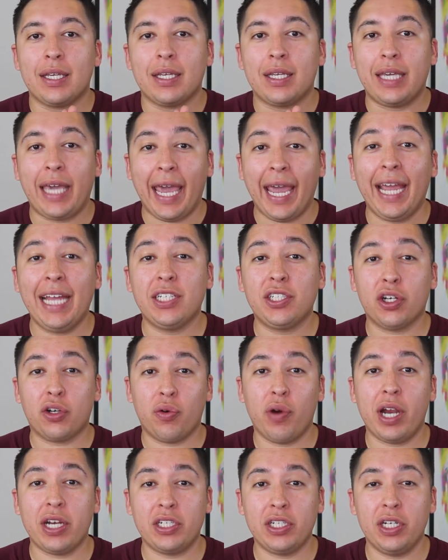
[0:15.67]
cage
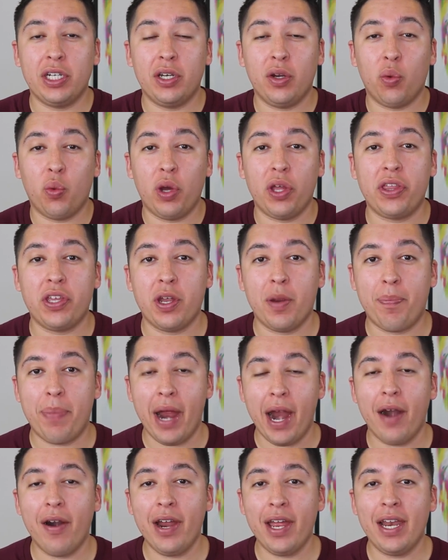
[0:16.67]
aggression with your
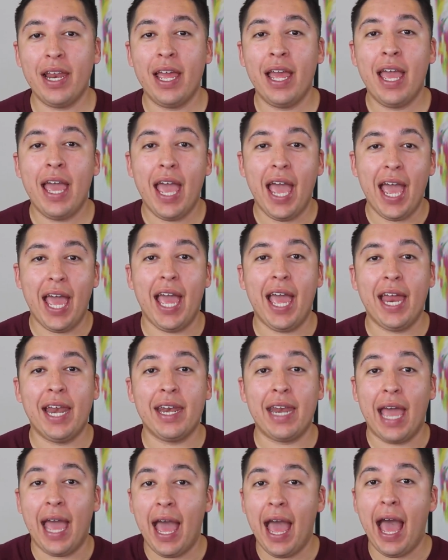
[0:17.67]
parrot
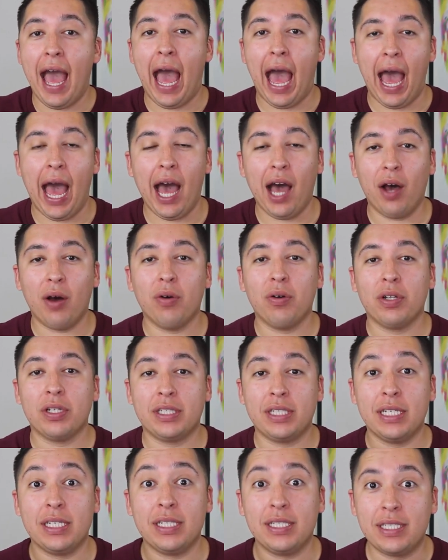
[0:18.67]
and how
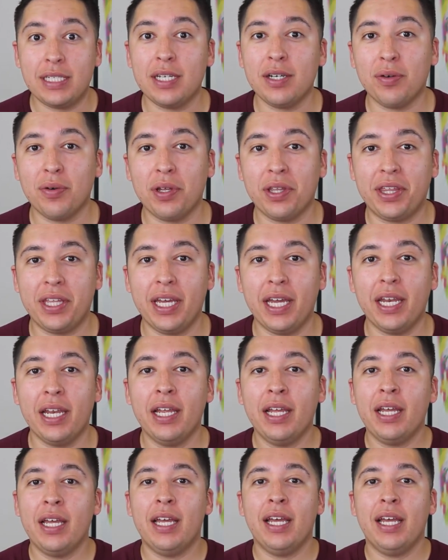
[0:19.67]
to deal with it.